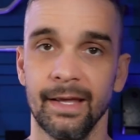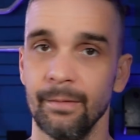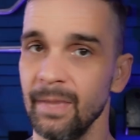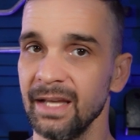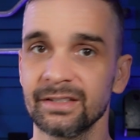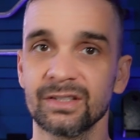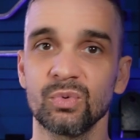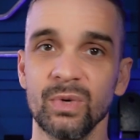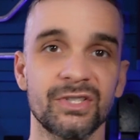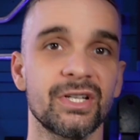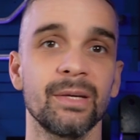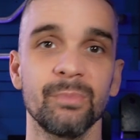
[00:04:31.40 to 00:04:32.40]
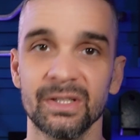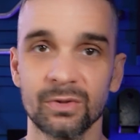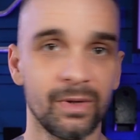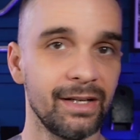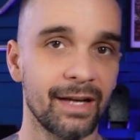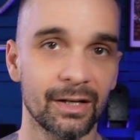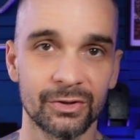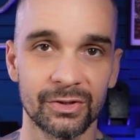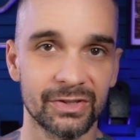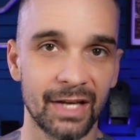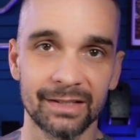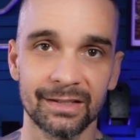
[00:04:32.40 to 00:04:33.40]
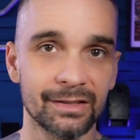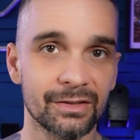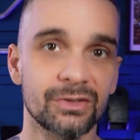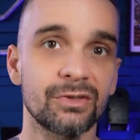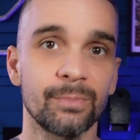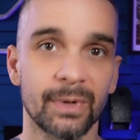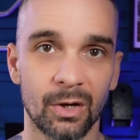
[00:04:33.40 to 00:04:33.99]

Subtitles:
It makes switching between exercises super